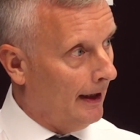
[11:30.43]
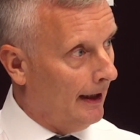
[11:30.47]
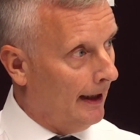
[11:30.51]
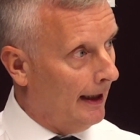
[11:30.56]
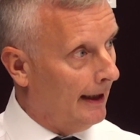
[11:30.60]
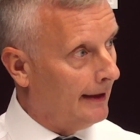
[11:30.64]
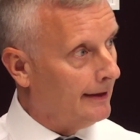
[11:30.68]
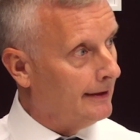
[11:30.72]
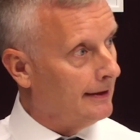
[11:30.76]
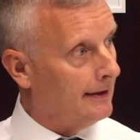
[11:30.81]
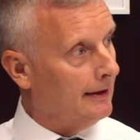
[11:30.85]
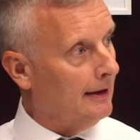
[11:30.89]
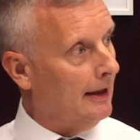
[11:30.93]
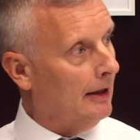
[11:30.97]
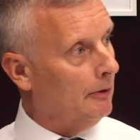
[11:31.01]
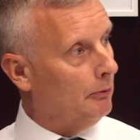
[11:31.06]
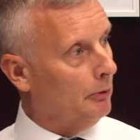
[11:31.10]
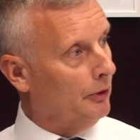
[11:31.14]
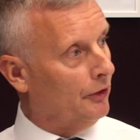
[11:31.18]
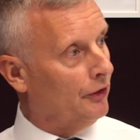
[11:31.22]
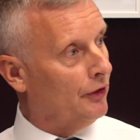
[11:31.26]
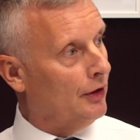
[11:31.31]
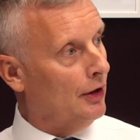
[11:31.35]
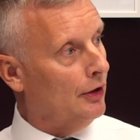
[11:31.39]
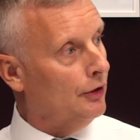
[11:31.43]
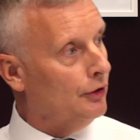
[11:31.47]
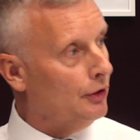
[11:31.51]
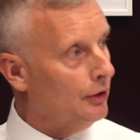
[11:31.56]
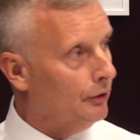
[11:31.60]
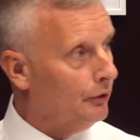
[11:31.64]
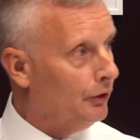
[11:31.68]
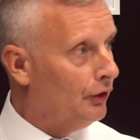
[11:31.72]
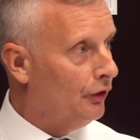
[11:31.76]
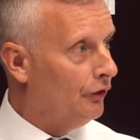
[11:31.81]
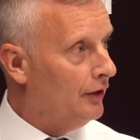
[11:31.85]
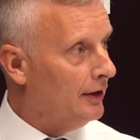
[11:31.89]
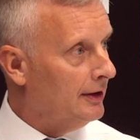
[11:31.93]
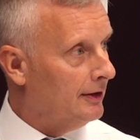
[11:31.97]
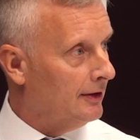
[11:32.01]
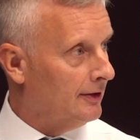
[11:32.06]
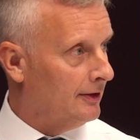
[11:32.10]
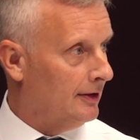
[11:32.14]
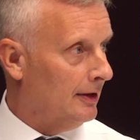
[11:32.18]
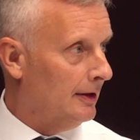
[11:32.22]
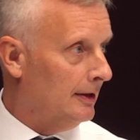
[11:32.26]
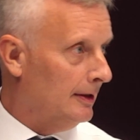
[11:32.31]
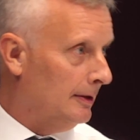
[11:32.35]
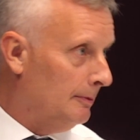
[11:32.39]
And it was the news
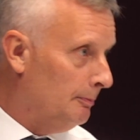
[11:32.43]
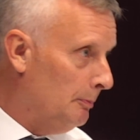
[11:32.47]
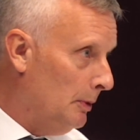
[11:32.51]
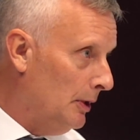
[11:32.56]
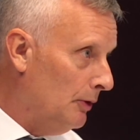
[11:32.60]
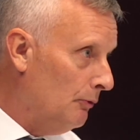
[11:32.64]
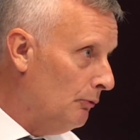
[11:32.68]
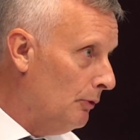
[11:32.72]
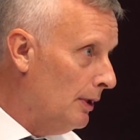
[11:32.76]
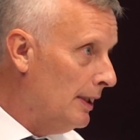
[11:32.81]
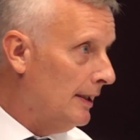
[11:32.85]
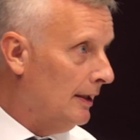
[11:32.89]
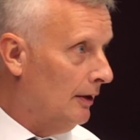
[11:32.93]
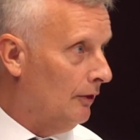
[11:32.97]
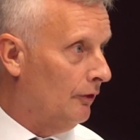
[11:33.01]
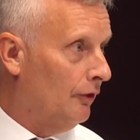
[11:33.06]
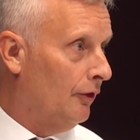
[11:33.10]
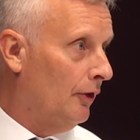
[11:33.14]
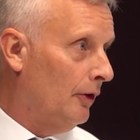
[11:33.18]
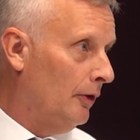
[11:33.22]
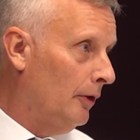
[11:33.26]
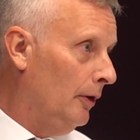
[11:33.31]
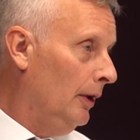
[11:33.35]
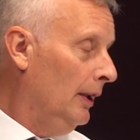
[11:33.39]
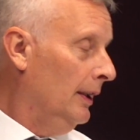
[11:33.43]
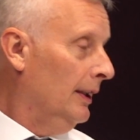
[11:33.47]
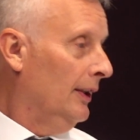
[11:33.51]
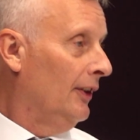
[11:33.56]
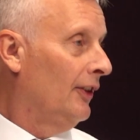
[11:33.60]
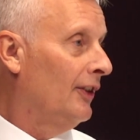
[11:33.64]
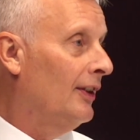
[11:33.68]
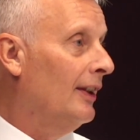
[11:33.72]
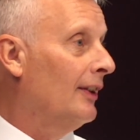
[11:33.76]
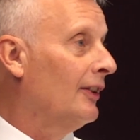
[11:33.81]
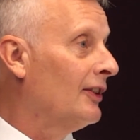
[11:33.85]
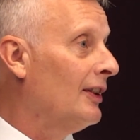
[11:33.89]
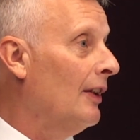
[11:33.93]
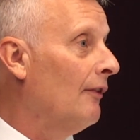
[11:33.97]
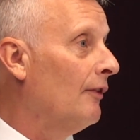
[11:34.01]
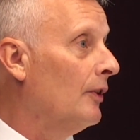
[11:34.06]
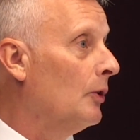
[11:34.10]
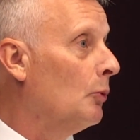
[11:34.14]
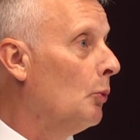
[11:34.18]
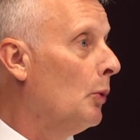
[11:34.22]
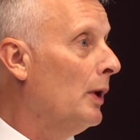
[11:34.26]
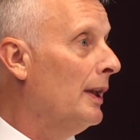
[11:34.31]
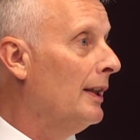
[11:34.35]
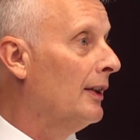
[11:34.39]
feeds that he'd been reading for
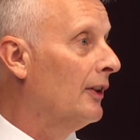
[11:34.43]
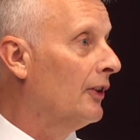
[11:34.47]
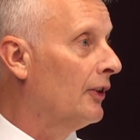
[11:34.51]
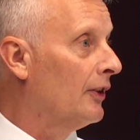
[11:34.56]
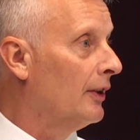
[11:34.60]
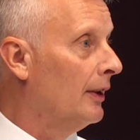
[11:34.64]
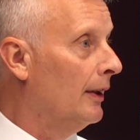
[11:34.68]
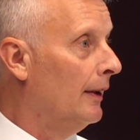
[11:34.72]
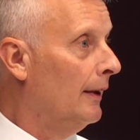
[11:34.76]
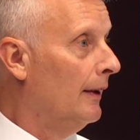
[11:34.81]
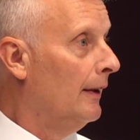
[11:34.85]
6-7 weeks